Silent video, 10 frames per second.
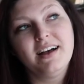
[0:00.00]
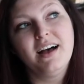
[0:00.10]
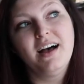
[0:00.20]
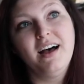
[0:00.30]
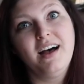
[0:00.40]

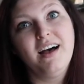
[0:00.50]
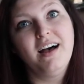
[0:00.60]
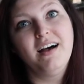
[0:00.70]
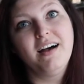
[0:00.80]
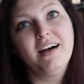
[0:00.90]

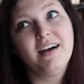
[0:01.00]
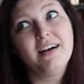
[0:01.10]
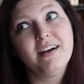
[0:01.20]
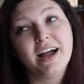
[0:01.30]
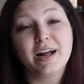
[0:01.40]

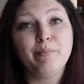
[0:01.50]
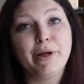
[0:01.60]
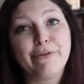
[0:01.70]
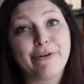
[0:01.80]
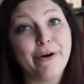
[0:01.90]
I can
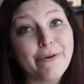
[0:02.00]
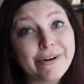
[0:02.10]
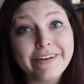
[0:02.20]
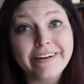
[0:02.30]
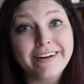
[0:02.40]
play the
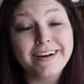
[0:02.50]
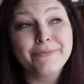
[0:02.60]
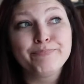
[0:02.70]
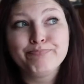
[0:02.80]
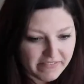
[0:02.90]

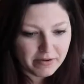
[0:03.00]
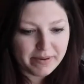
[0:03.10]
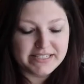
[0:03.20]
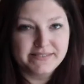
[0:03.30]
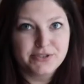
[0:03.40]
recorder. Favorite
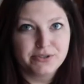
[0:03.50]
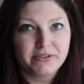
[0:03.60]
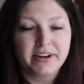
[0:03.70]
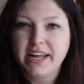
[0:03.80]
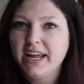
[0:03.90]
piece of
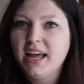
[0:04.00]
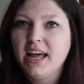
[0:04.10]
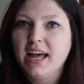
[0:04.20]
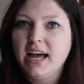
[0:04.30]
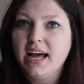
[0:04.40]
jewelry?
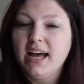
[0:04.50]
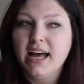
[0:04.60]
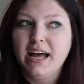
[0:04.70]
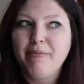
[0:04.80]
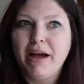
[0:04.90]

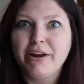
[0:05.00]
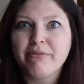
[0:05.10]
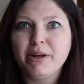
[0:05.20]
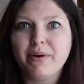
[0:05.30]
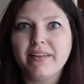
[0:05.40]
I don't
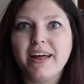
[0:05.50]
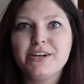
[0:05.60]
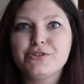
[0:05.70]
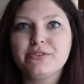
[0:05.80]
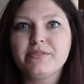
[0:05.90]
really wear a lot
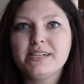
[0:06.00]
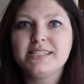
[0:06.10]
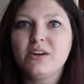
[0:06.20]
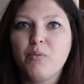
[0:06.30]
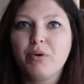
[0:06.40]
of jewelry,
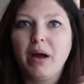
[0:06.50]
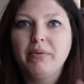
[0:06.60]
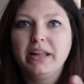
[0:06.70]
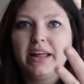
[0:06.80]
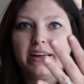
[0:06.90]
so
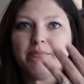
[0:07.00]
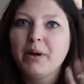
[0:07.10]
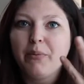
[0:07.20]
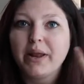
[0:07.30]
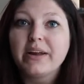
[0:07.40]
probably like
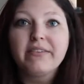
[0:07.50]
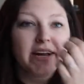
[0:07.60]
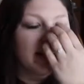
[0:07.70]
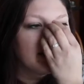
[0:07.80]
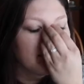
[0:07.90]
my wedding
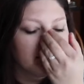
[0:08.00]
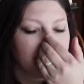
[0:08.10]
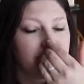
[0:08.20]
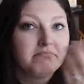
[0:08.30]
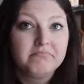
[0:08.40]
ring.
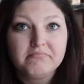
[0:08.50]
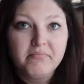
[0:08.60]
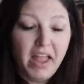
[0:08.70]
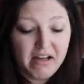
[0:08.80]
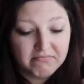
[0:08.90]

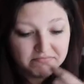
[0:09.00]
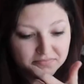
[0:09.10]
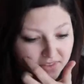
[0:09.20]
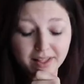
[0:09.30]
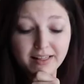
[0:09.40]
Yeah.
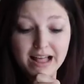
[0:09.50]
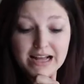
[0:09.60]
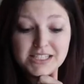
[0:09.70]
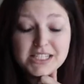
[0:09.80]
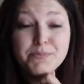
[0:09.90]

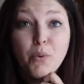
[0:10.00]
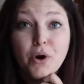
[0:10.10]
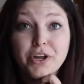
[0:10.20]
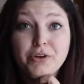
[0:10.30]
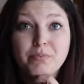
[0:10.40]
Last
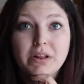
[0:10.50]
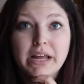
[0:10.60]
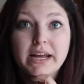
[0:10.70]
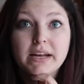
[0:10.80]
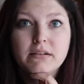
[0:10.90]
sport you
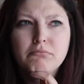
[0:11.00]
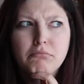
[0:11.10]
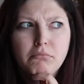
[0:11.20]
played?